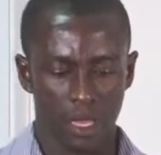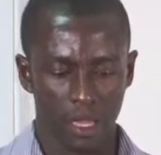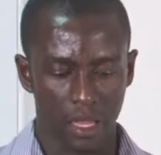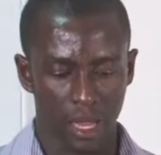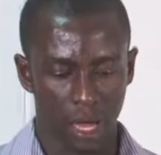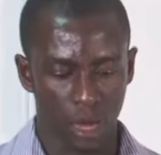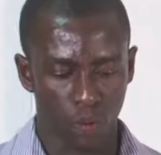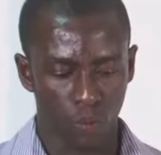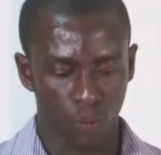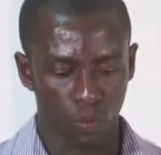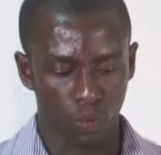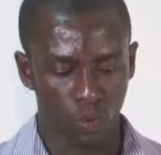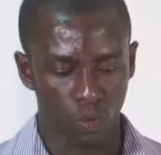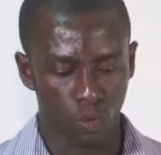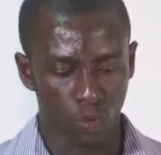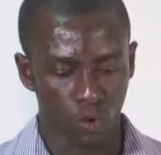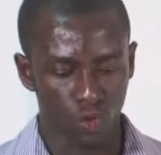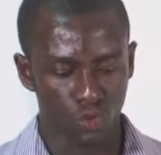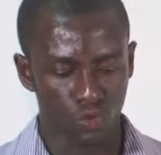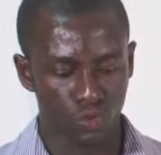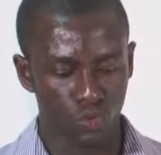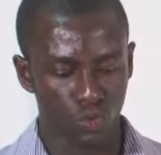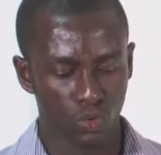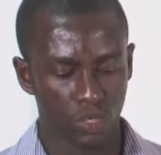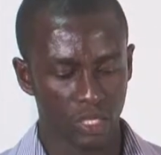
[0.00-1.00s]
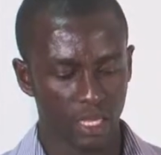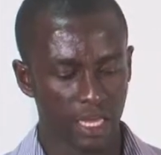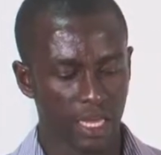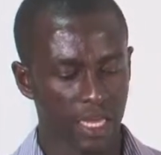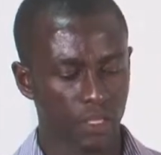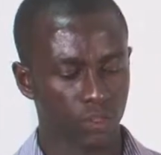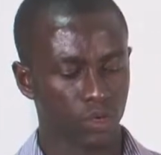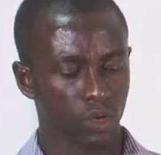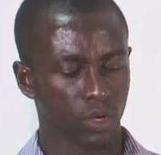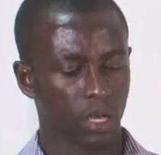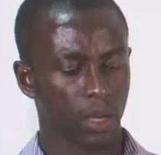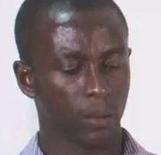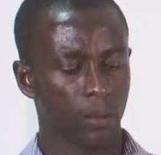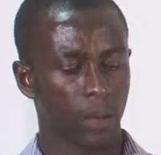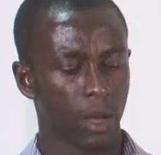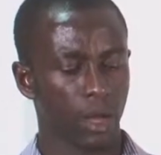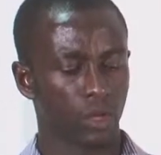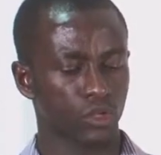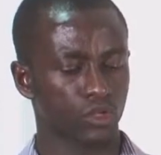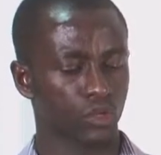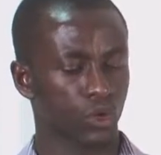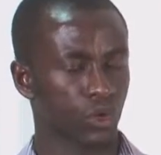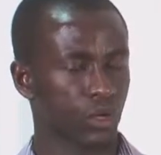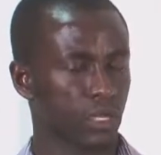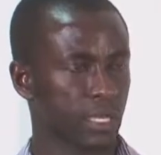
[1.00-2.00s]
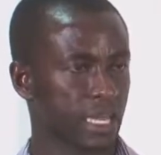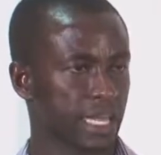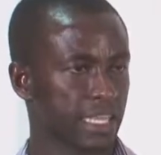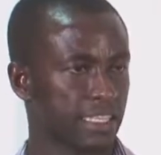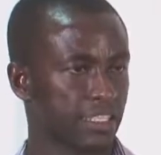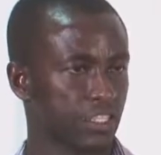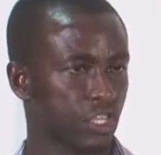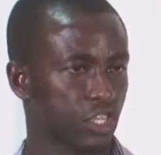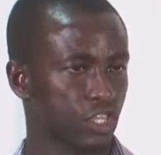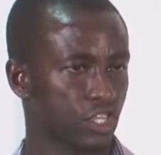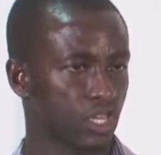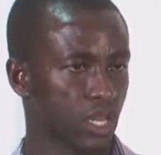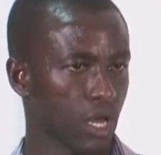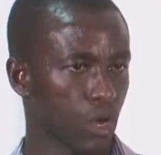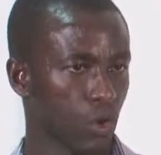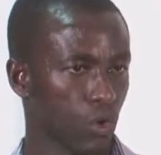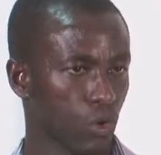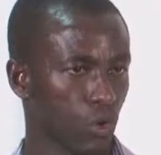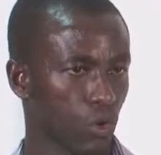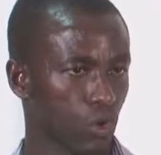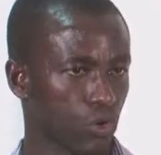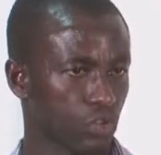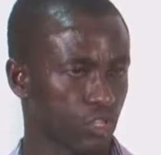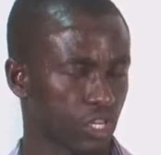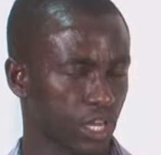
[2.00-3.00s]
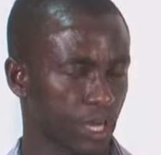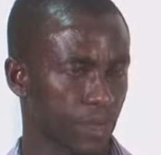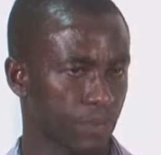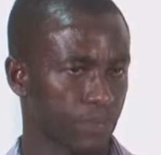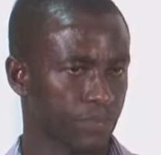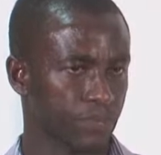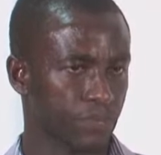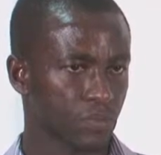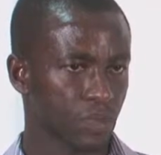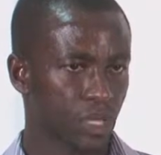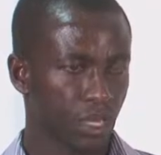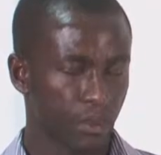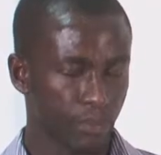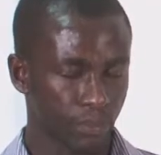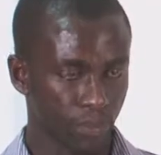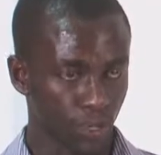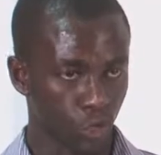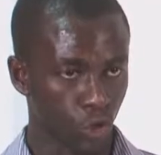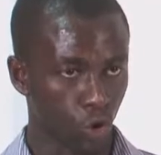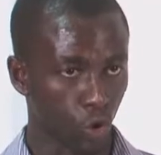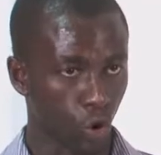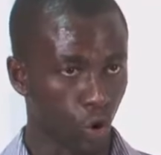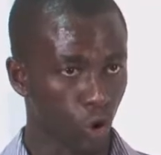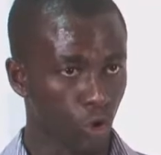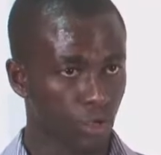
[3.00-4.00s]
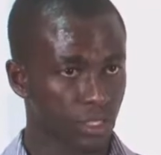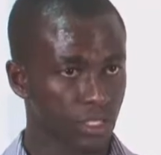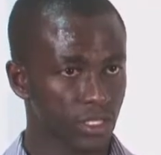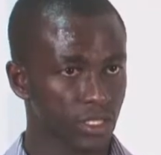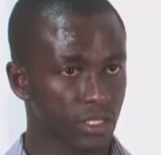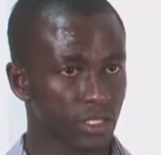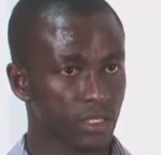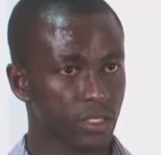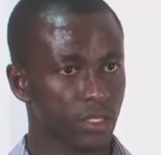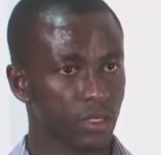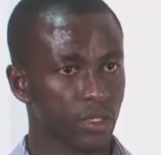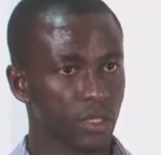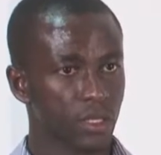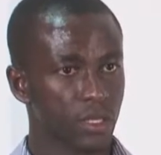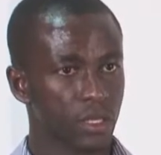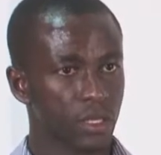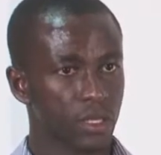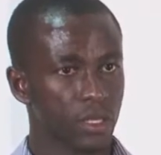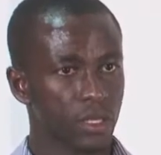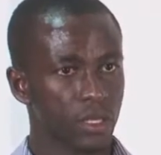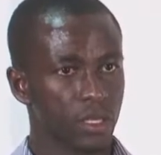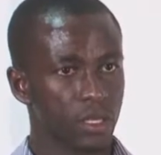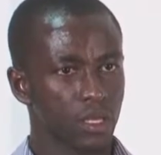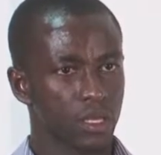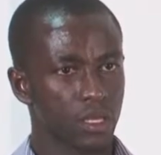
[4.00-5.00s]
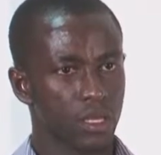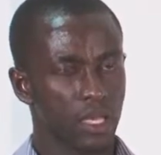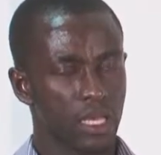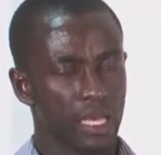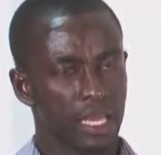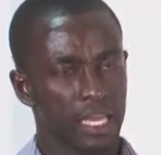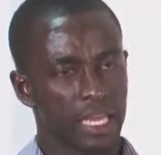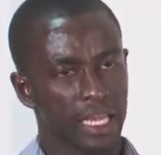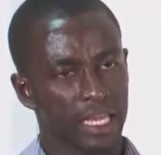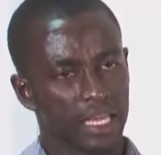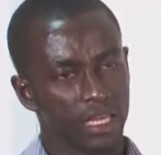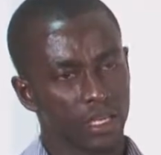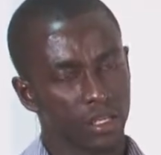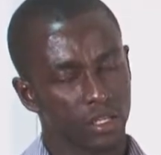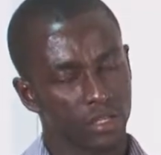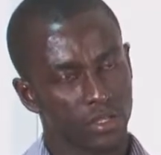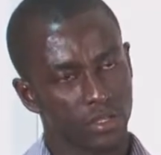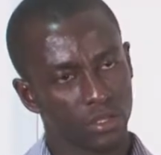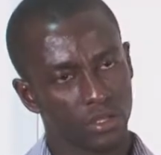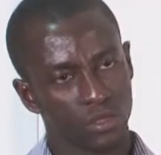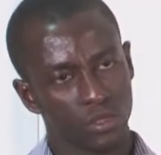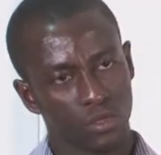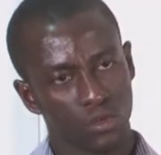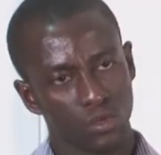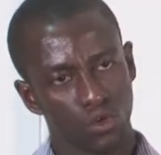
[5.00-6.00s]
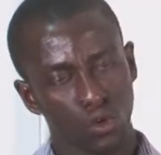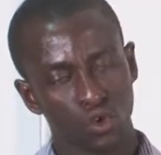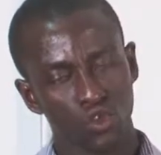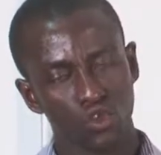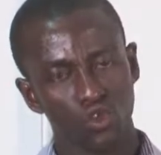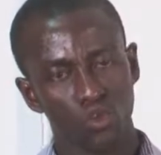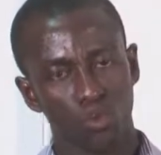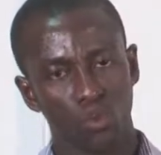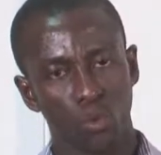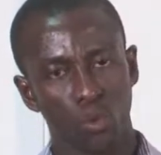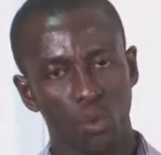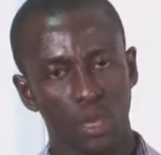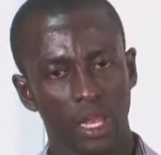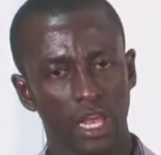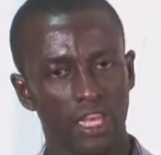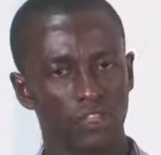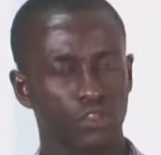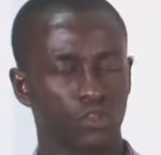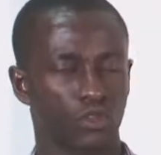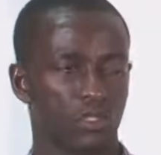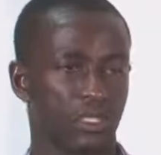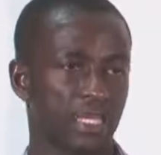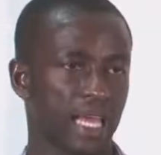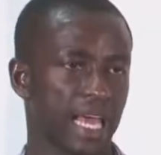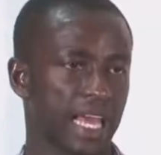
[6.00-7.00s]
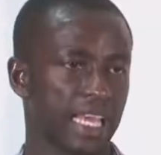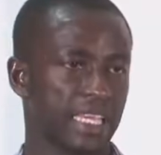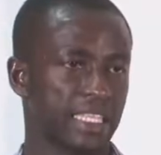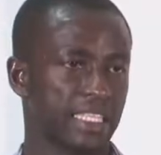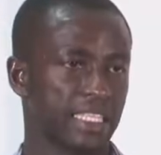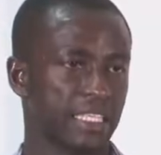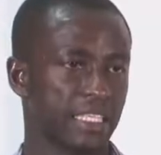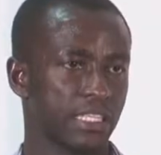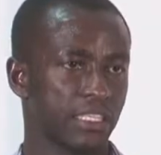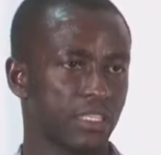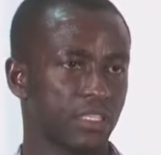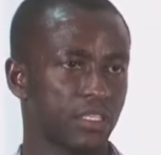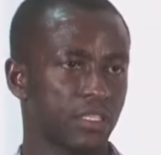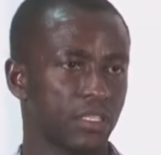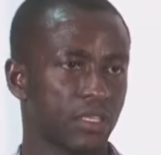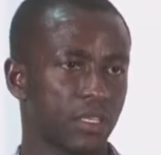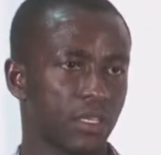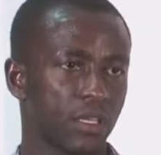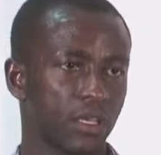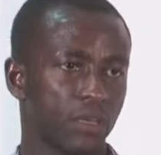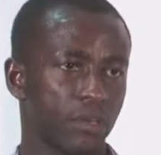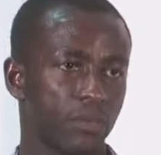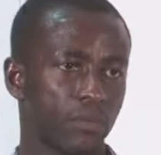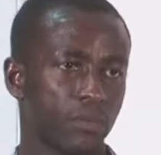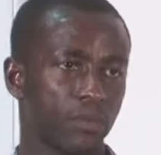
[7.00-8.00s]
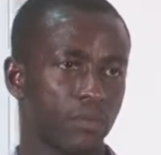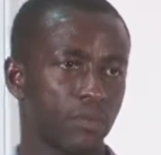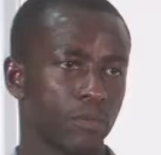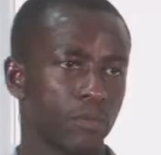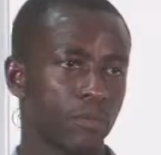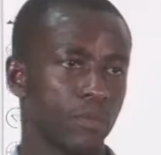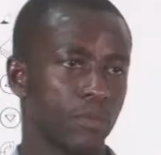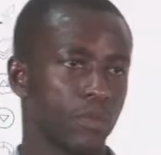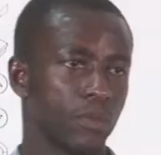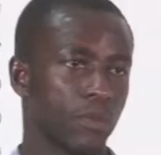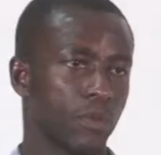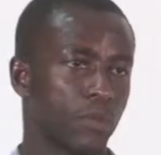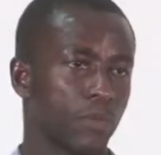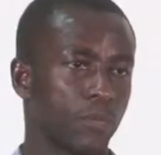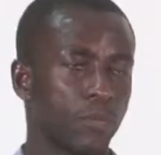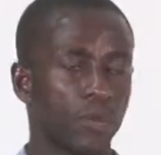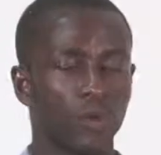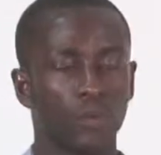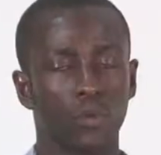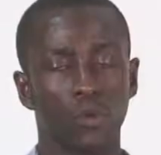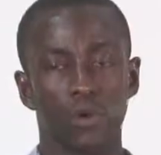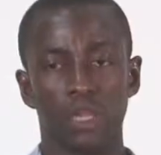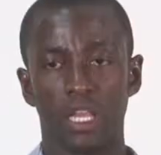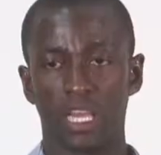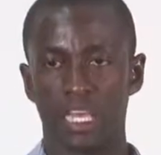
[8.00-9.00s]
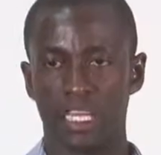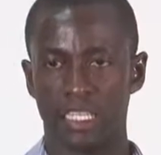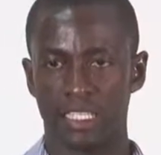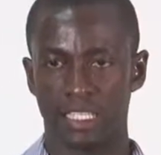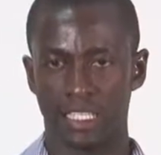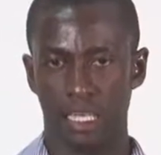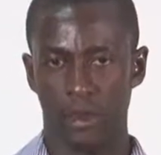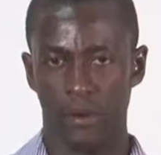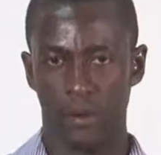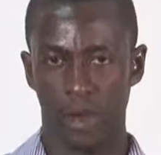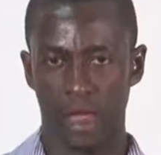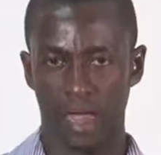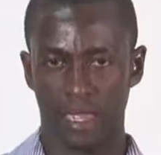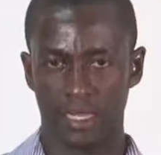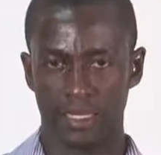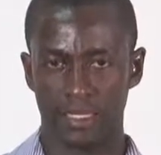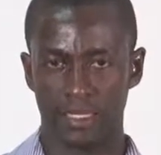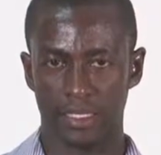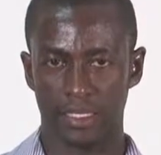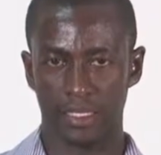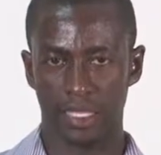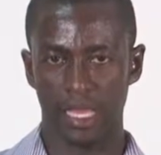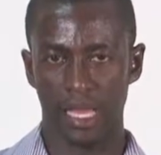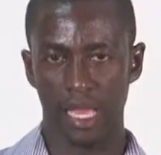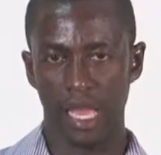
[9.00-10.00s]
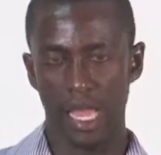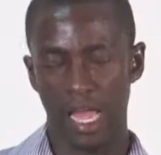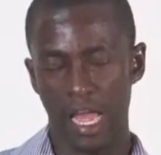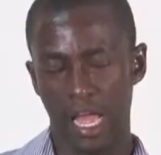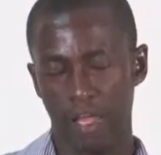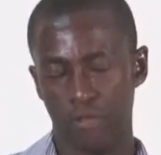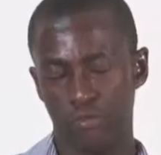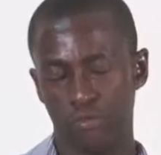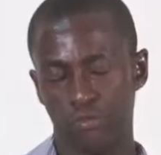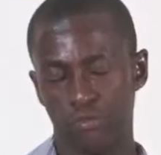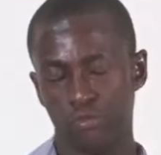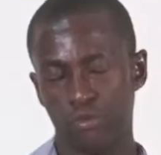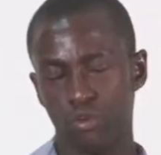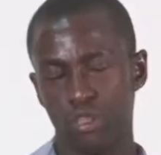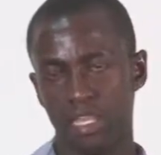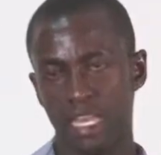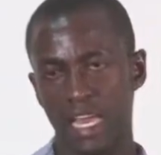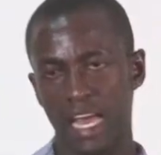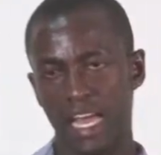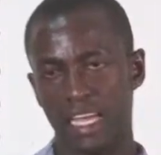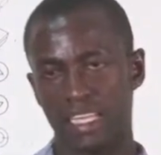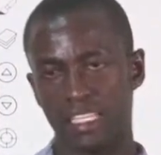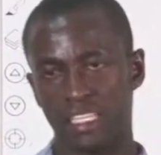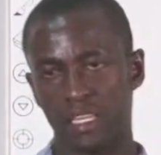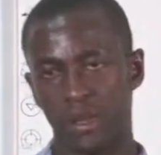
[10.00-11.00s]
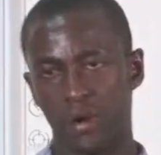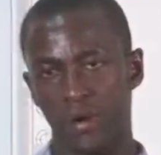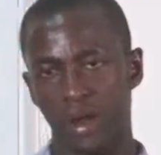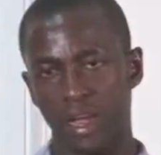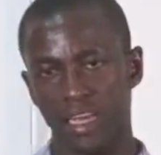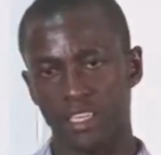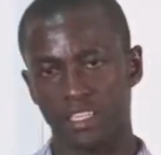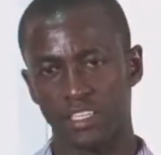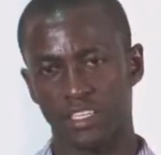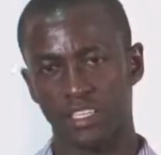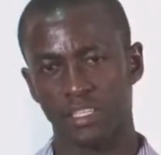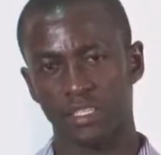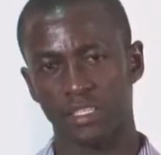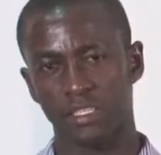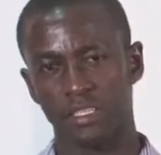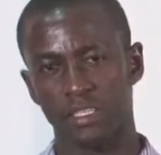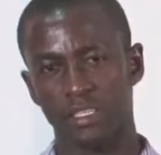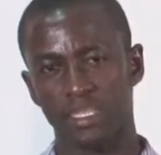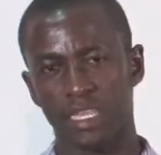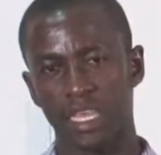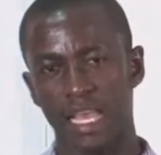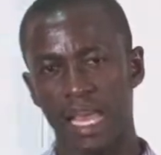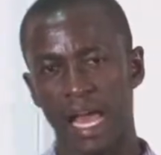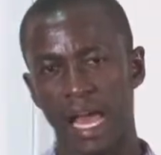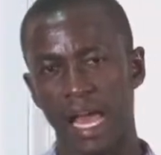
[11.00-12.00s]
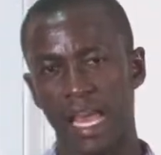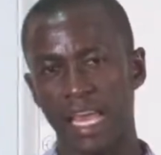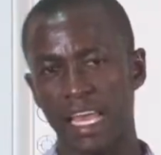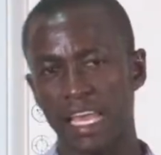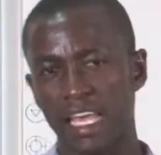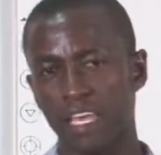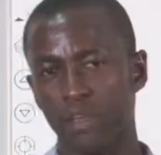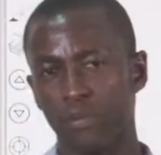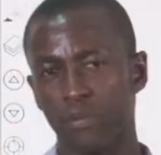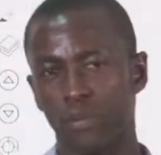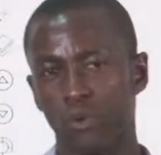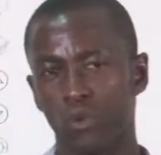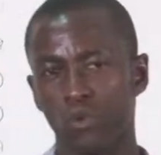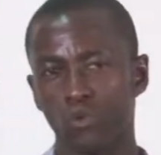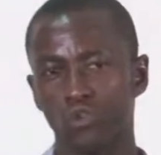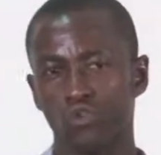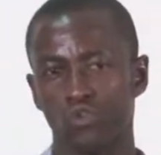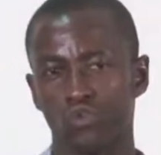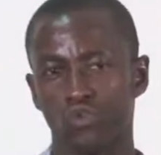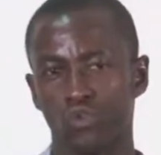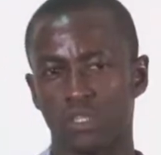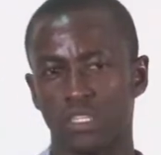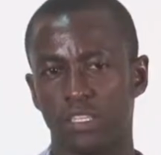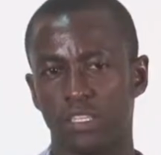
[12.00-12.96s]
Now, we'll also here talk about organizational culture, because in those smaller societies, people interact, and through their interactions, they are able to